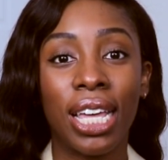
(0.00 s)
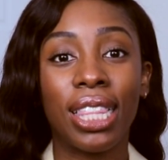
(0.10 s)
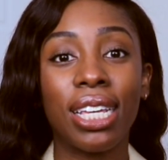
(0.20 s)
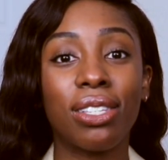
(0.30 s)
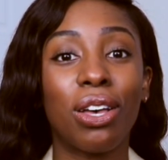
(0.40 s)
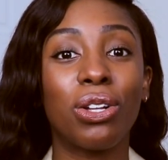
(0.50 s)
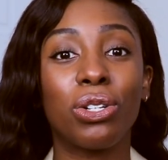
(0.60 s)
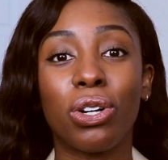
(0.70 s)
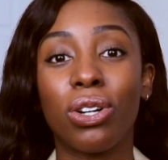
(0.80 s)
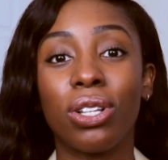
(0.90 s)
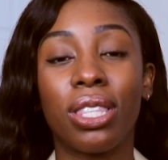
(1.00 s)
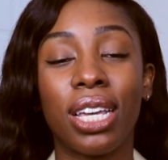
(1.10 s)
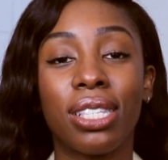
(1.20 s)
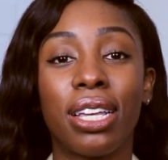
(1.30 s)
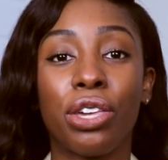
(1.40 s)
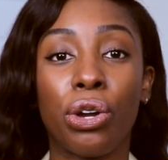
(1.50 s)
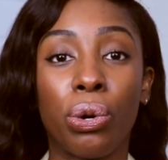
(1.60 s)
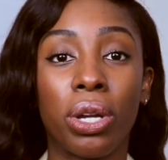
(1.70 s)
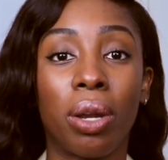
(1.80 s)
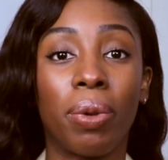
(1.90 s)
These colors are things that you're
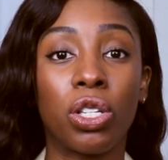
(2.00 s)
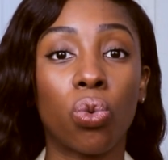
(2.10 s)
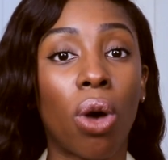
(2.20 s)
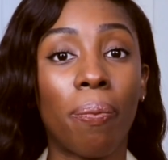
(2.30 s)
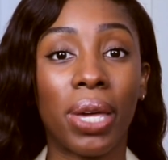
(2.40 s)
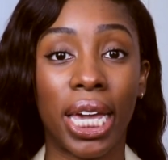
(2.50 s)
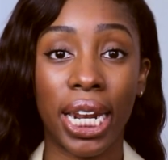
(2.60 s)
going to be swapping